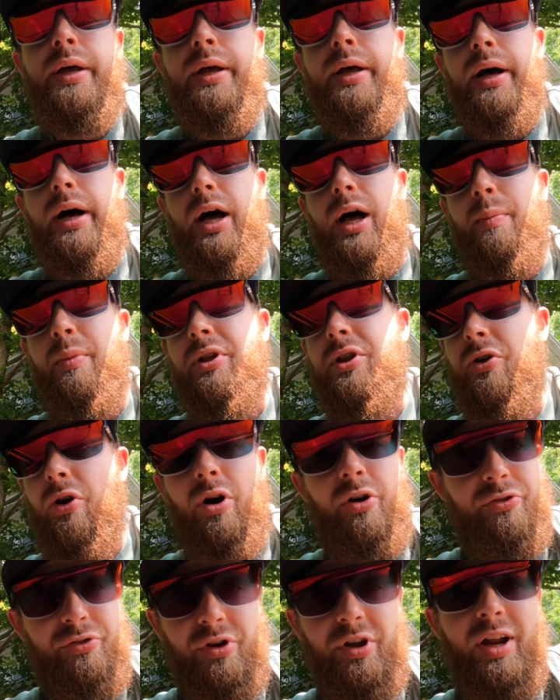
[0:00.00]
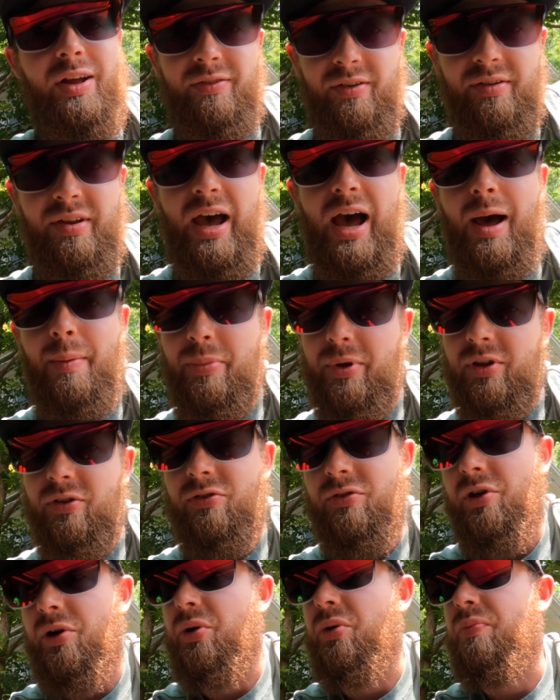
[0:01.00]
And you're also gonna have to tap it.
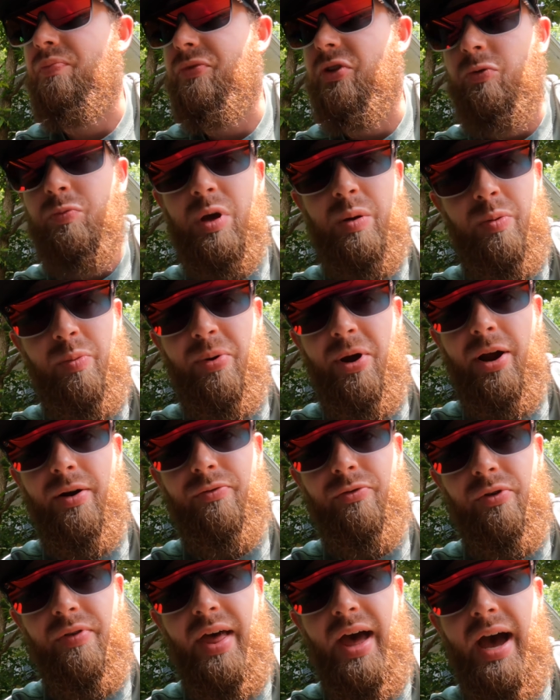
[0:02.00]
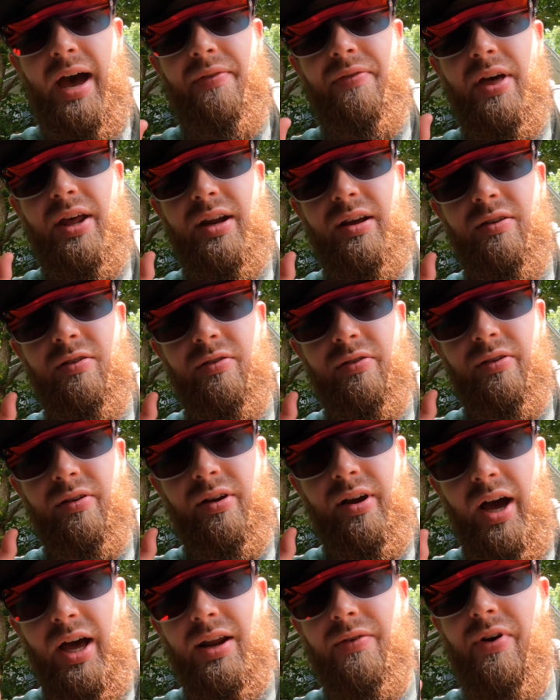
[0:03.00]
So just be prepared for that. That is
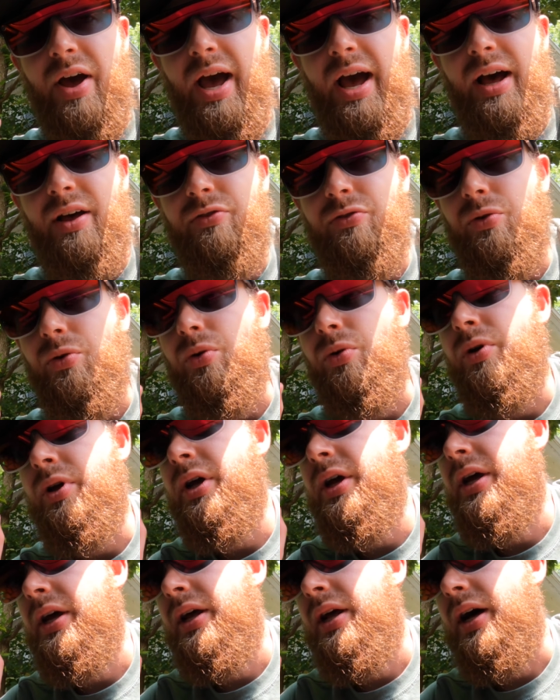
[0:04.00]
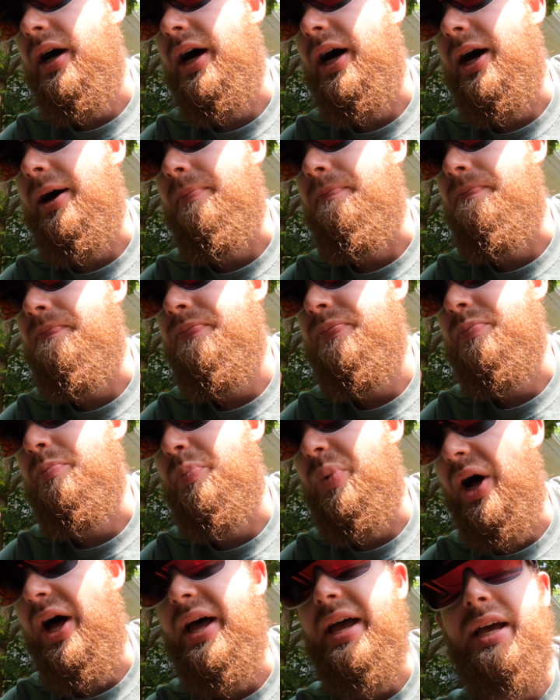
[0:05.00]
kind of a hassle,
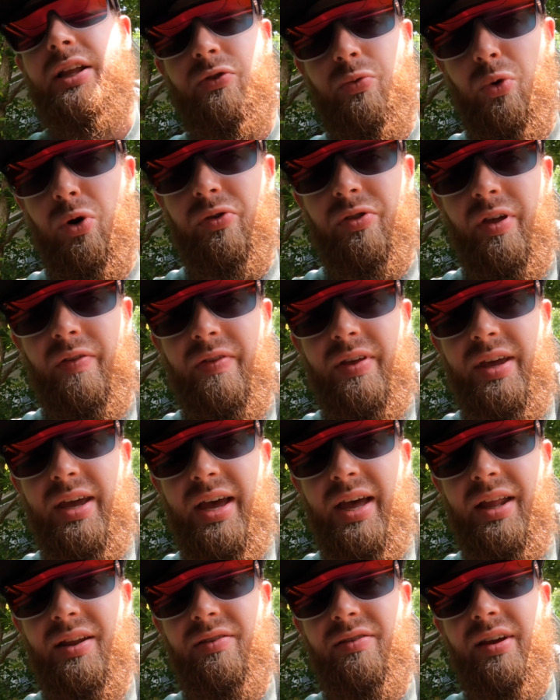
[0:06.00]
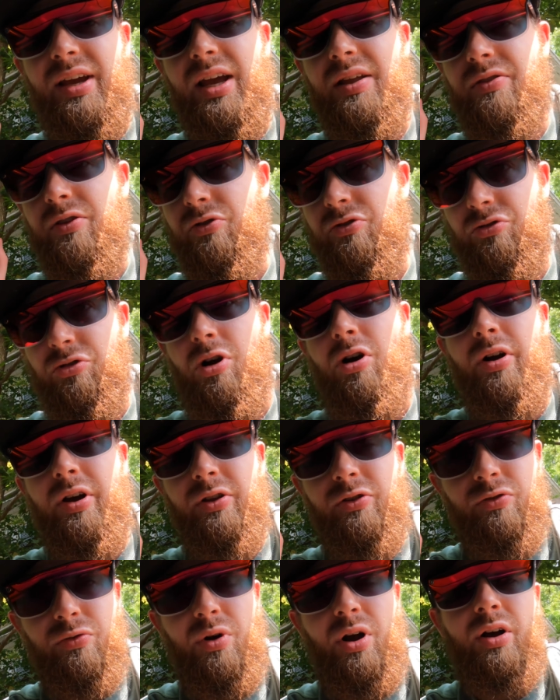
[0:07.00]
but it's worth it in the end to get the
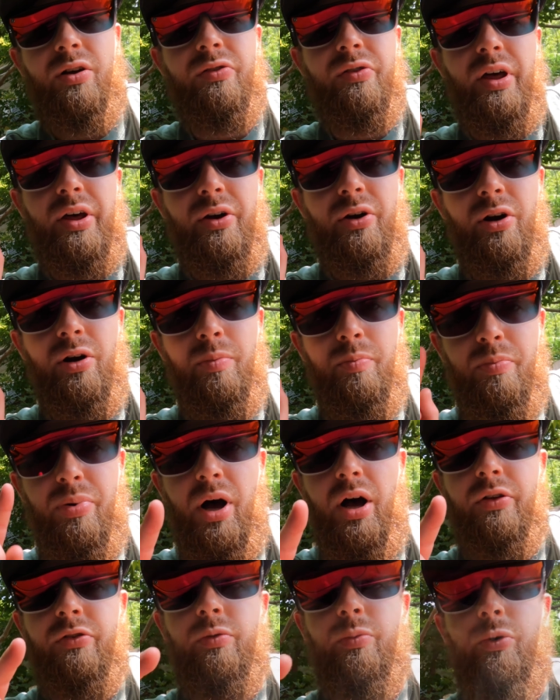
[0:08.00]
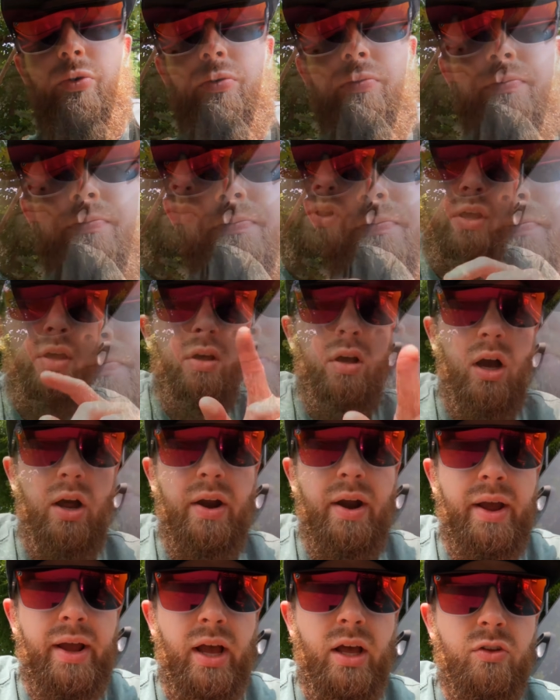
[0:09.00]
strongest rock slider possible. All
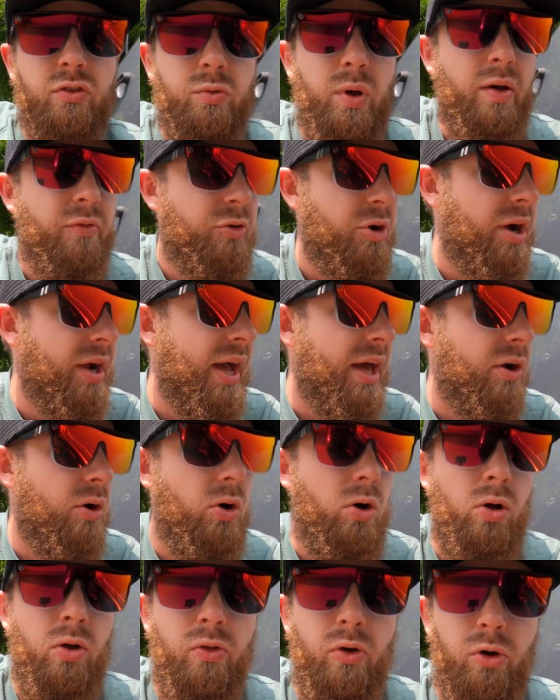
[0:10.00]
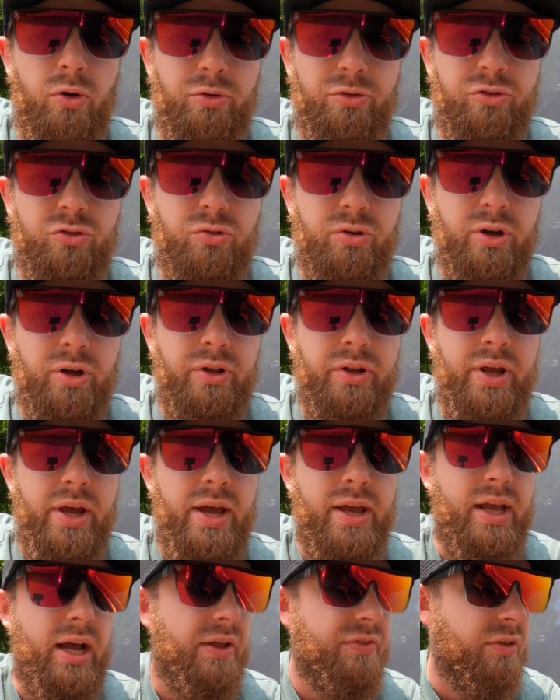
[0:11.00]
right, guys, so after I got all the holes drilled,
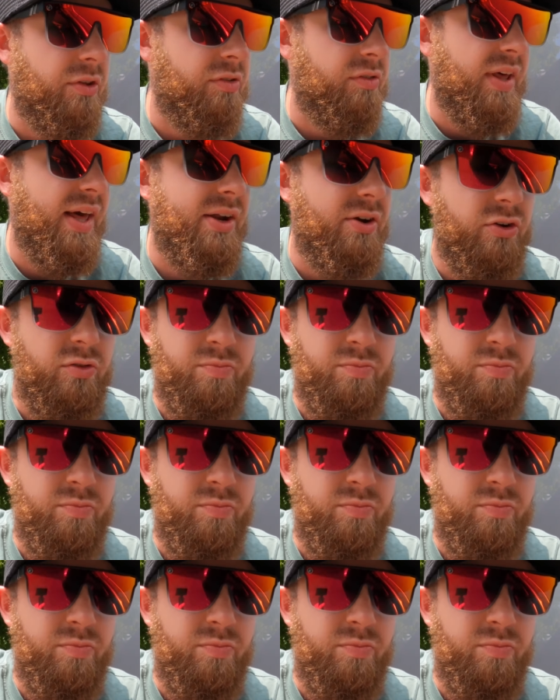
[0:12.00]
got the sliders